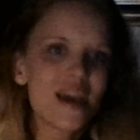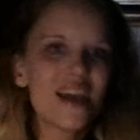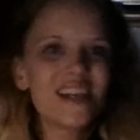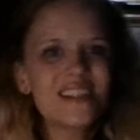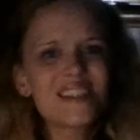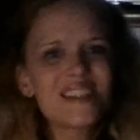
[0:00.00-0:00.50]

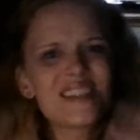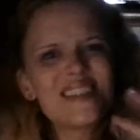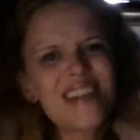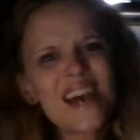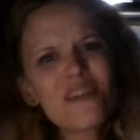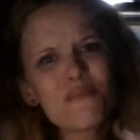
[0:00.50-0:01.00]
And
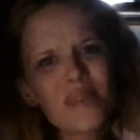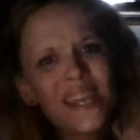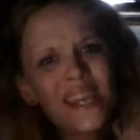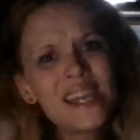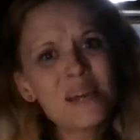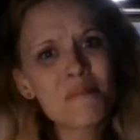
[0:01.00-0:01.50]
instead of
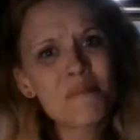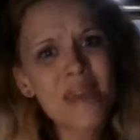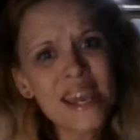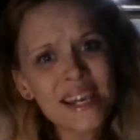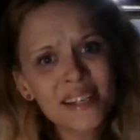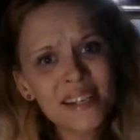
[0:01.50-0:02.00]
being a
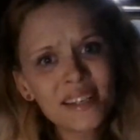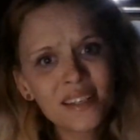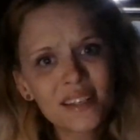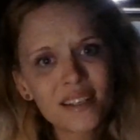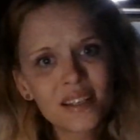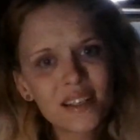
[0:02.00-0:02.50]
man,
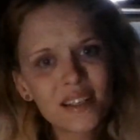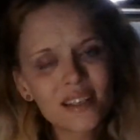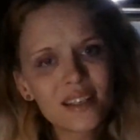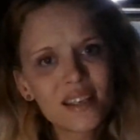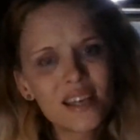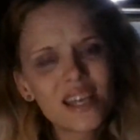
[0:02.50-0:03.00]

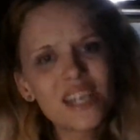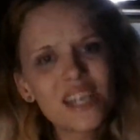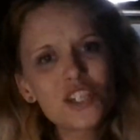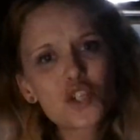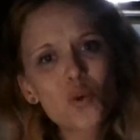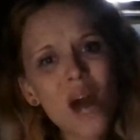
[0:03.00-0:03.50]

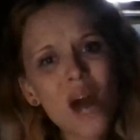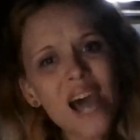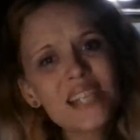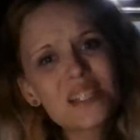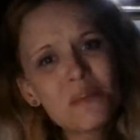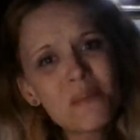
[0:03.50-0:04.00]
he
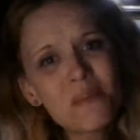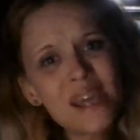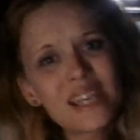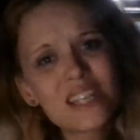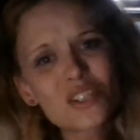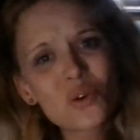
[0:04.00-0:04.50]
tried to
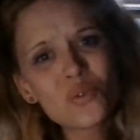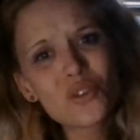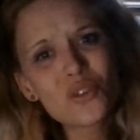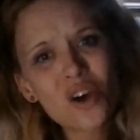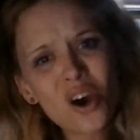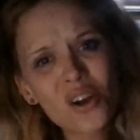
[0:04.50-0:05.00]
make his
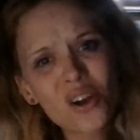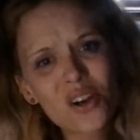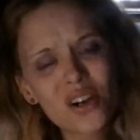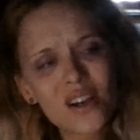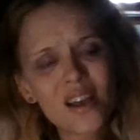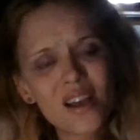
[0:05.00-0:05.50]
own
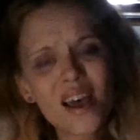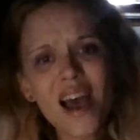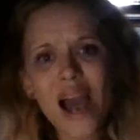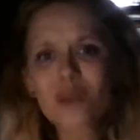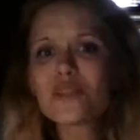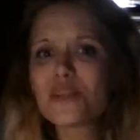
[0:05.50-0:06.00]
daughter
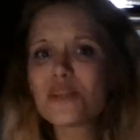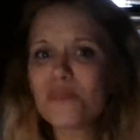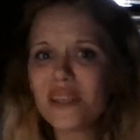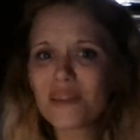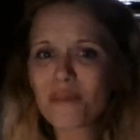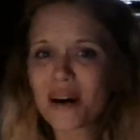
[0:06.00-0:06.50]
out to
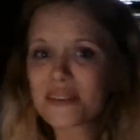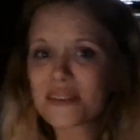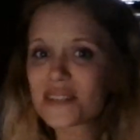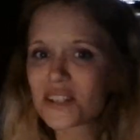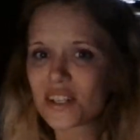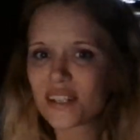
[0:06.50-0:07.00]
be the
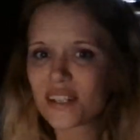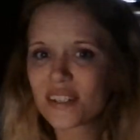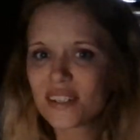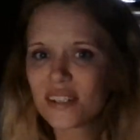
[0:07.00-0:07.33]
monster.